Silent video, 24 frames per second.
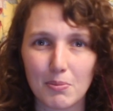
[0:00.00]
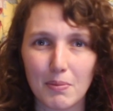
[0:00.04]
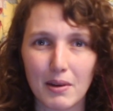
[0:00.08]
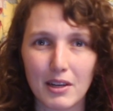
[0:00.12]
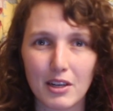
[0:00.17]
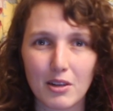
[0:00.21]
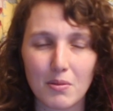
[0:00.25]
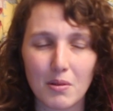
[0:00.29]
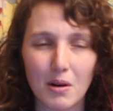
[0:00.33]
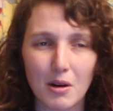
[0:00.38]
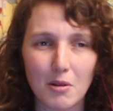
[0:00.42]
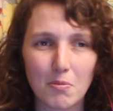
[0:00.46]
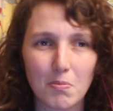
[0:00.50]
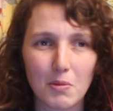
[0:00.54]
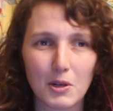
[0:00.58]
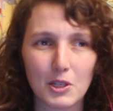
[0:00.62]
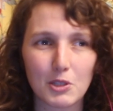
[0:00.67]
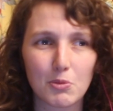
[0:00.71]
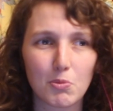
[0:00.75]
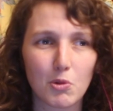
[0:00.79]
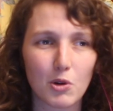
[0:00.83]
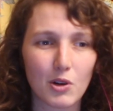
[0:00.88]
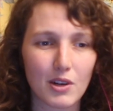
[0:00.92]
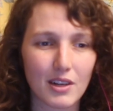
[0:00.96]
Men are
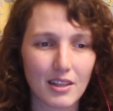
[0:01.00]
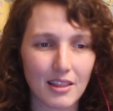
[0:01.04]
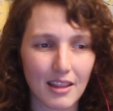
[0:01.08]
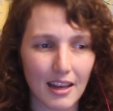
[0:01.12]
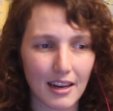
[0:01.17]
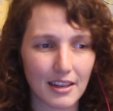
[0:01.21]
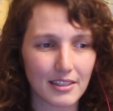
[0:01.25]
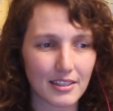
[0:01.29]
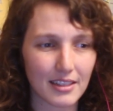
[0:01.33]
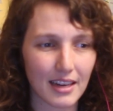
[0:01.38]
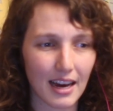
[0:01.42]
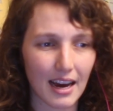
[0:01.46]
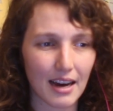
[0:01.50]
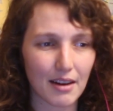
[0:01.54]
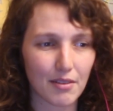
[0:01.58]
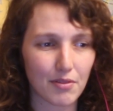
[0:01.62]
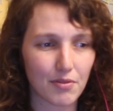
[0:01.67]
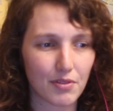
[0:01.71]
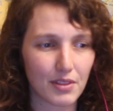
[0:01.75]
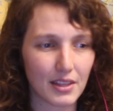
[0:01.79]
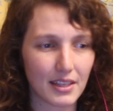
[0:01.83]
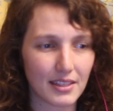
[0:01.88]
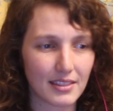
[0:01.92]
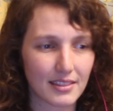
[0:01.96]
much more inclined to
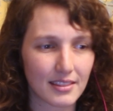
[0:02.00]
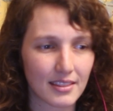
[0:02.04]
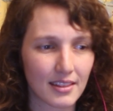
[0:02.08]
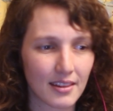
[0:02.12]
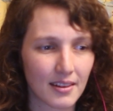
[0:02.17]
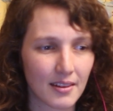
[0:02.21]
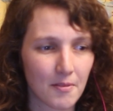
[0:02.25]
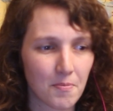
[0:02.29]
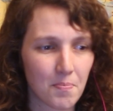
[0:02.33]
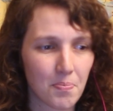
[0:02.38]
have these